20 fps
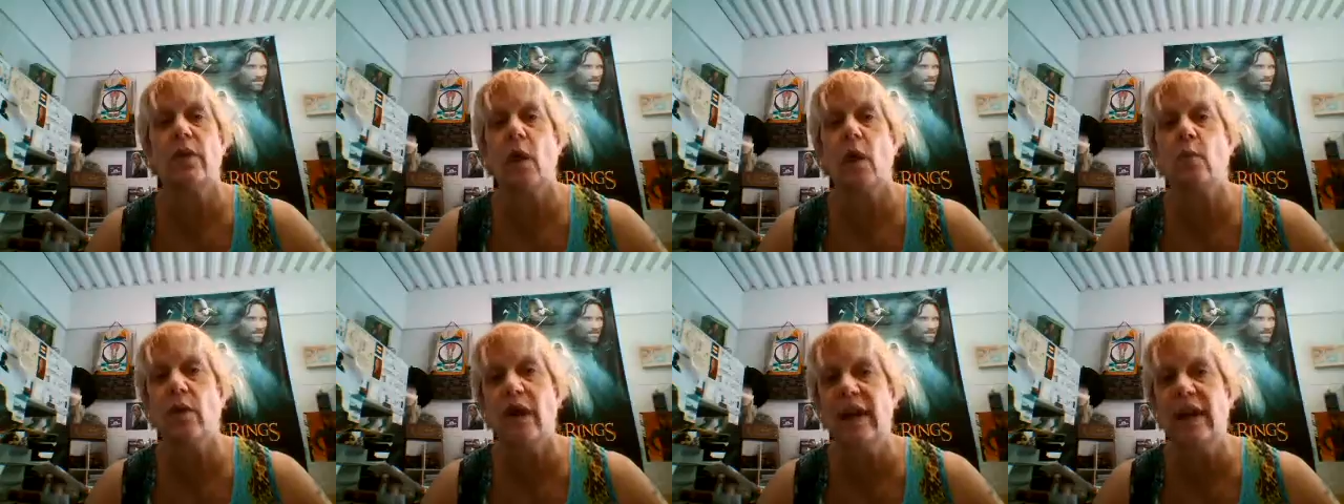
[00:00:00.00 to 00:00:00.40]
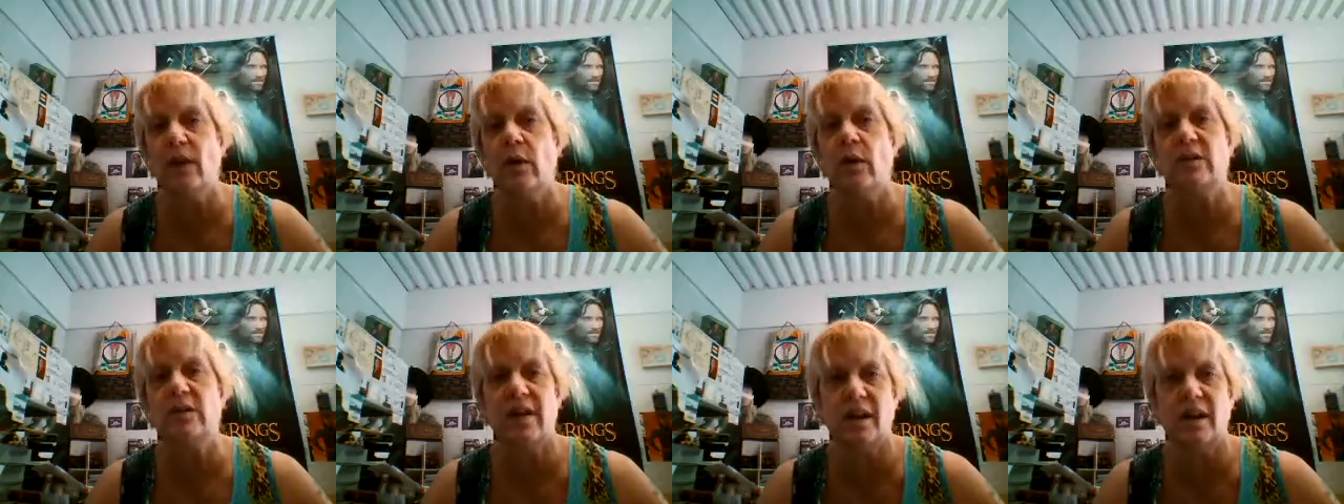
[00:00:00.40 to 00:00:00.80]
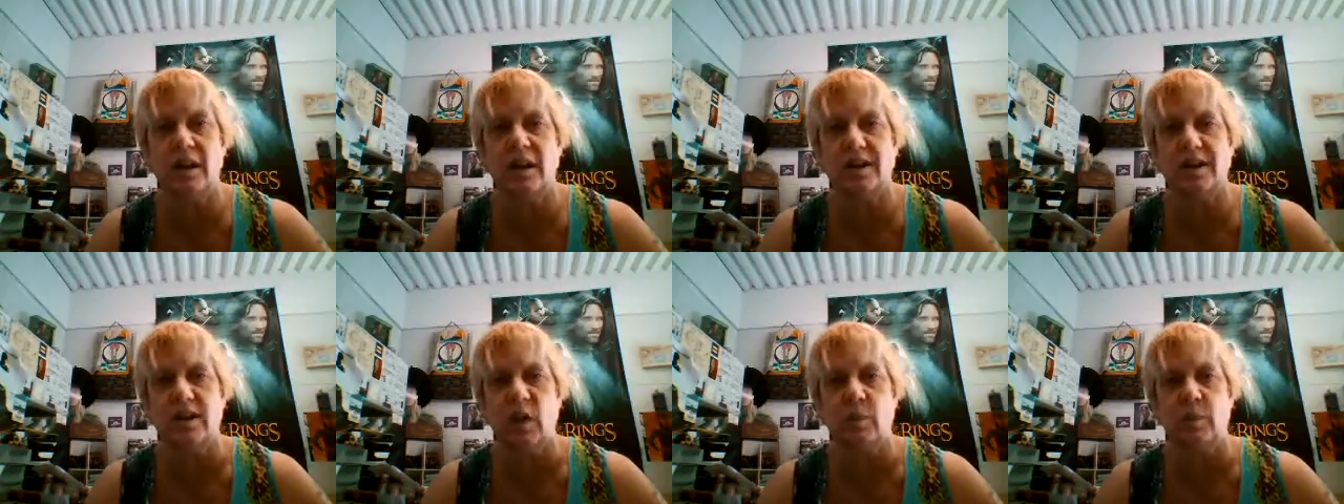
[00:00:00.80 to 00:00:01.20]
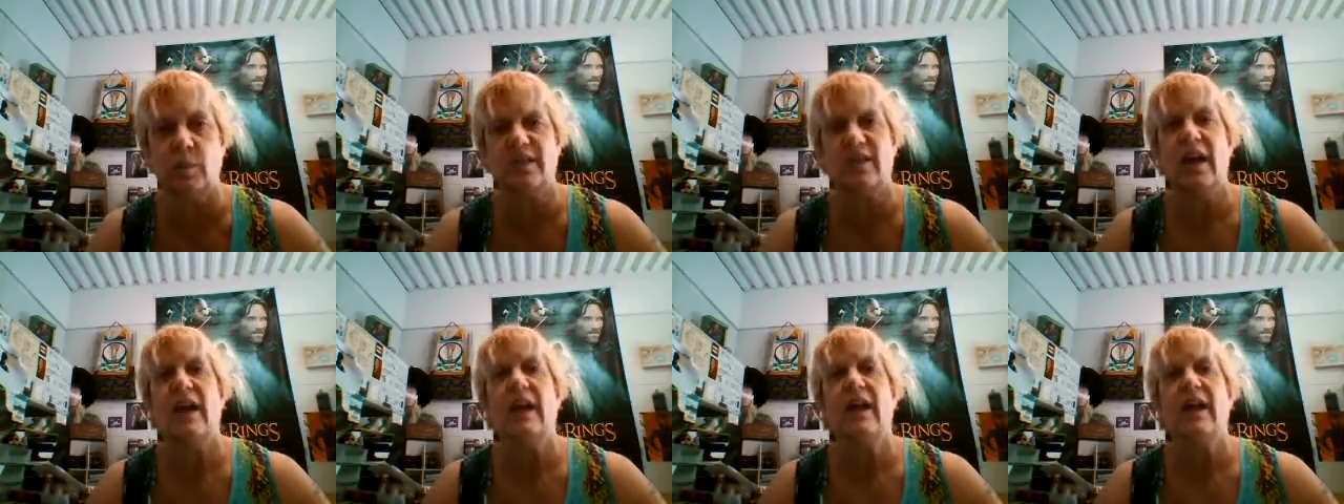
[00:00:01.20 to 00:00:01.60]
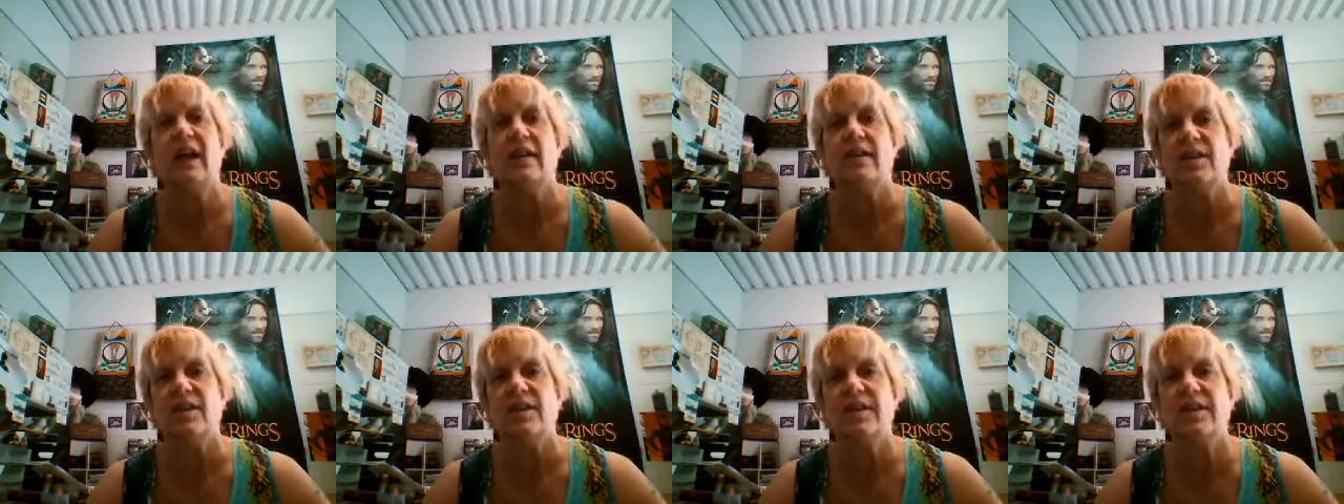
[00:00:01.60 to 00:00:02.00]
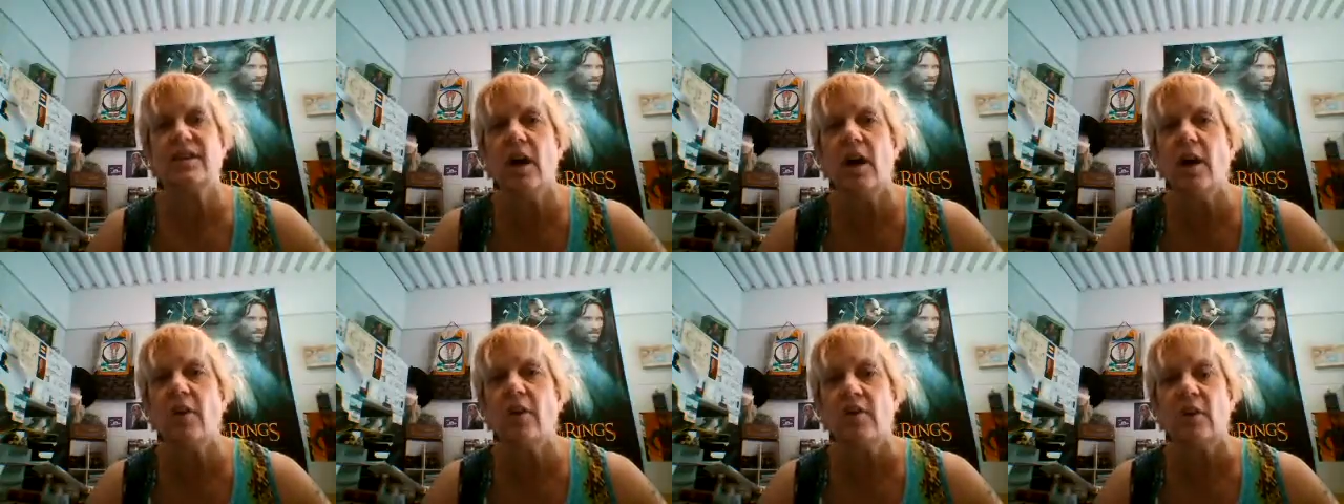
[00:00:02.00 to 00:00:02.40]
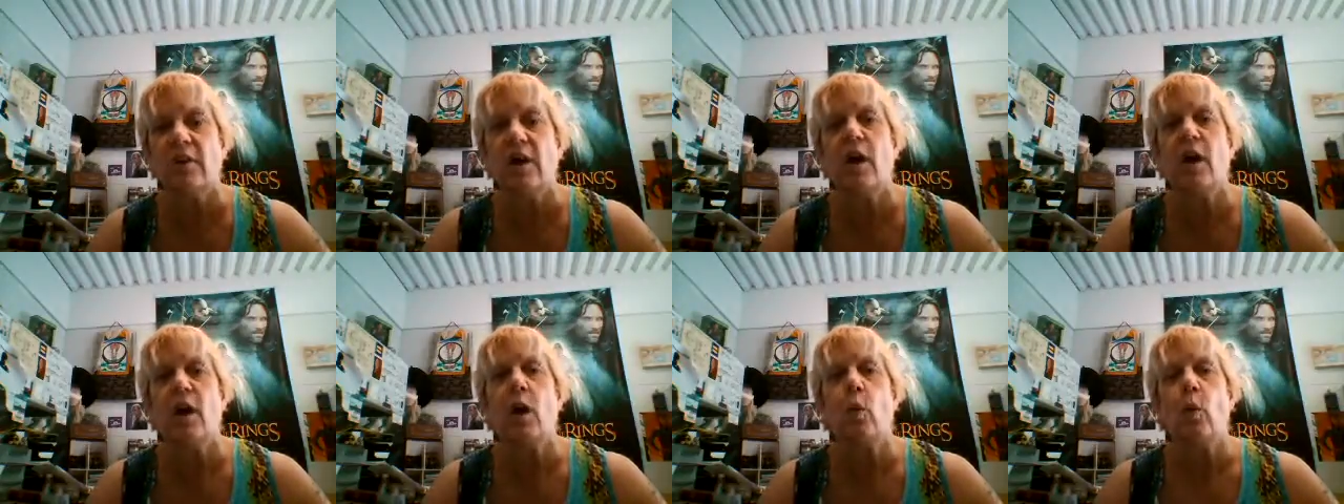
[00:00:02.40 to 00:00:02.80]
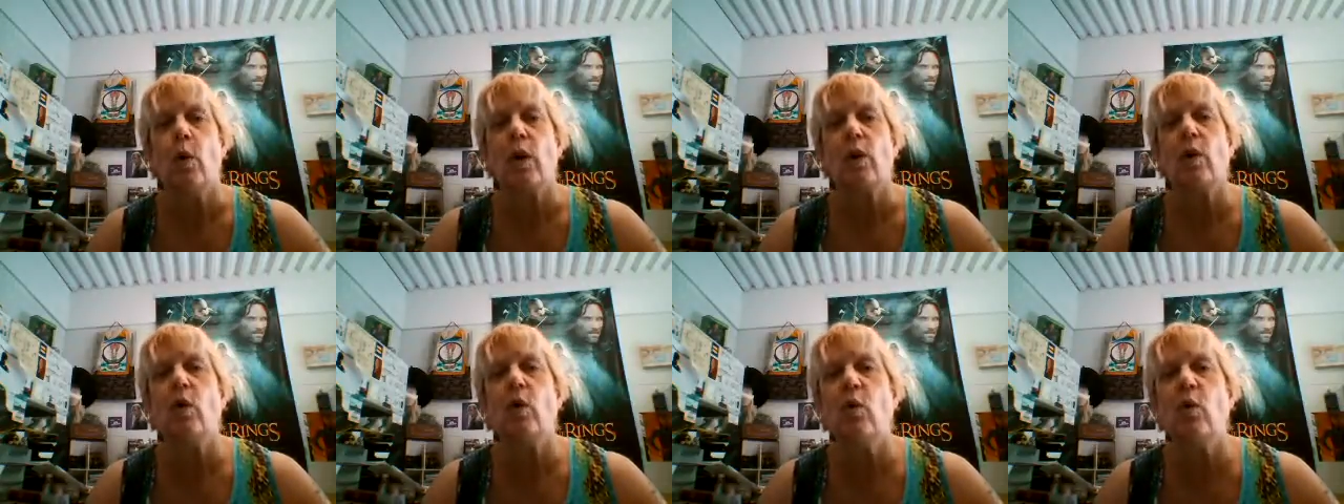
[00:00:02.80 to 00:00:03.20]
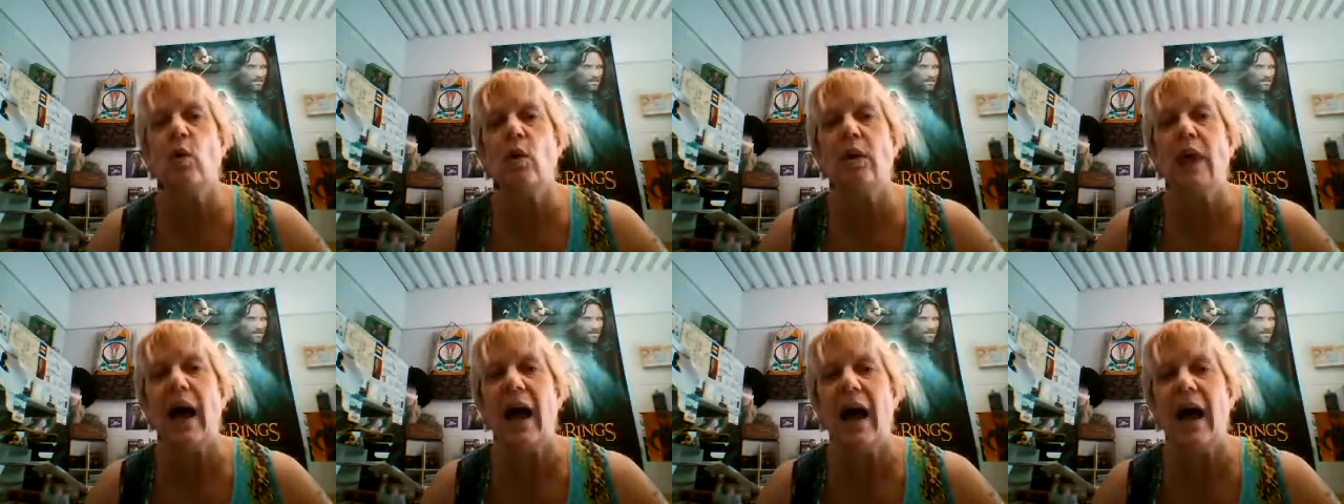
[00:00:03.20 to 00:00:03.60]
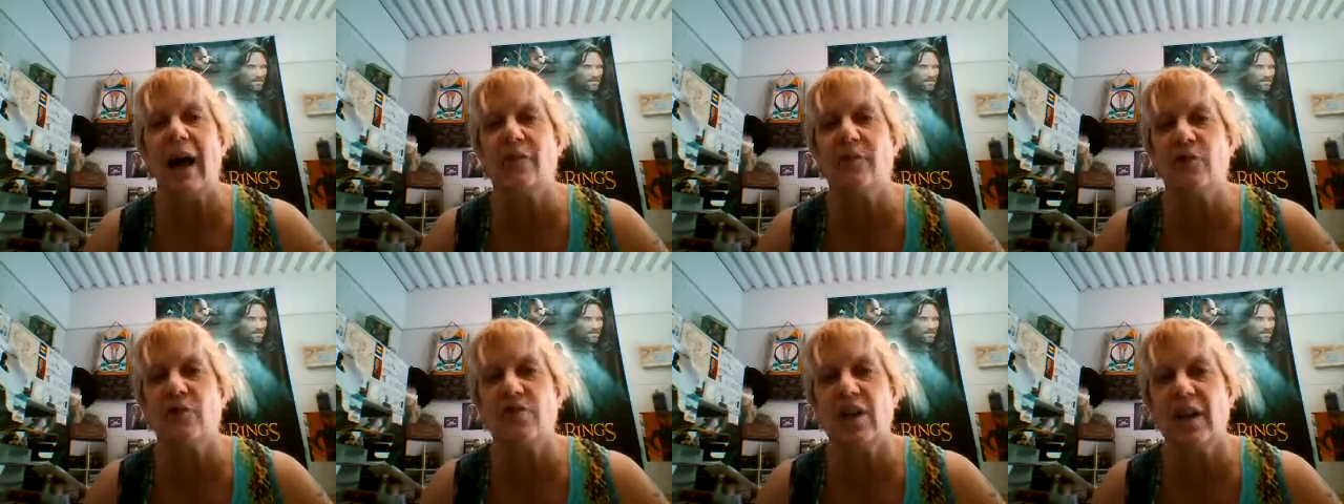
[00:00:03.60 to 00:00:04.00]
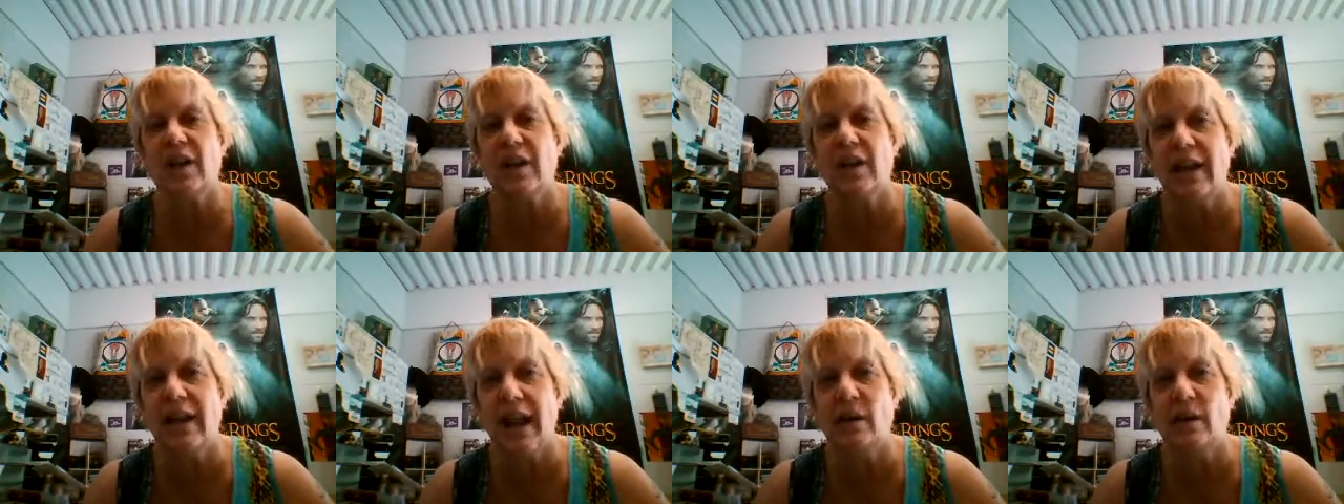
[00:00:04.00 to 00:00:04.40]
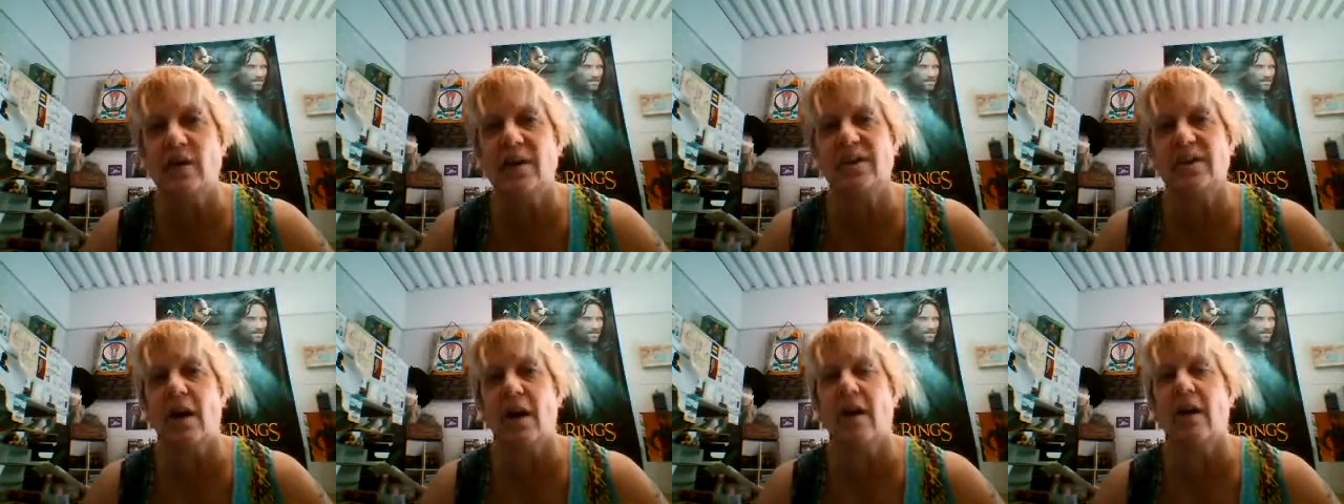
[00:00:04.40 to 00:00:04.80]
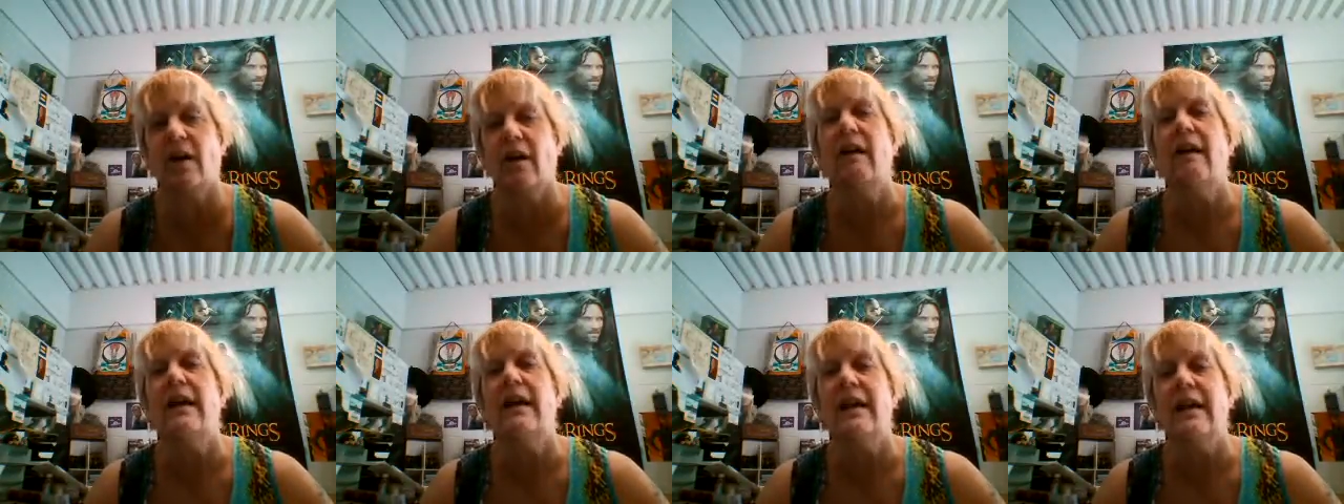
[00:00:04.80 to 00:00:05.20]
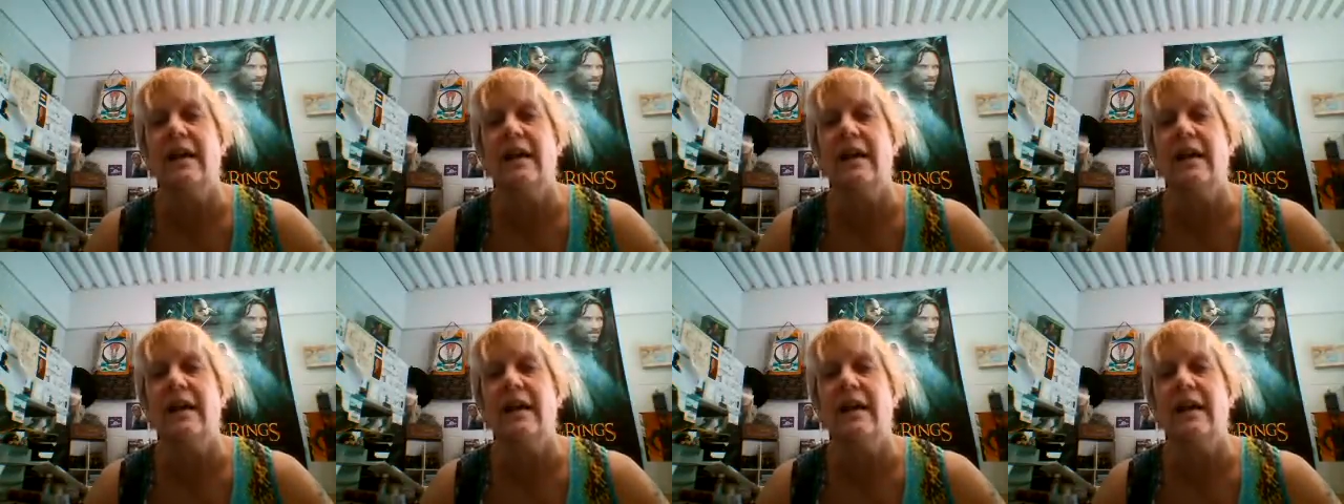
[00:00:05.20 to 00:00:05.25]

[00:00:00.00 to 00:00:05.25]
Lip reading: with our radio telescopes and discover where cool hydrogen clouds are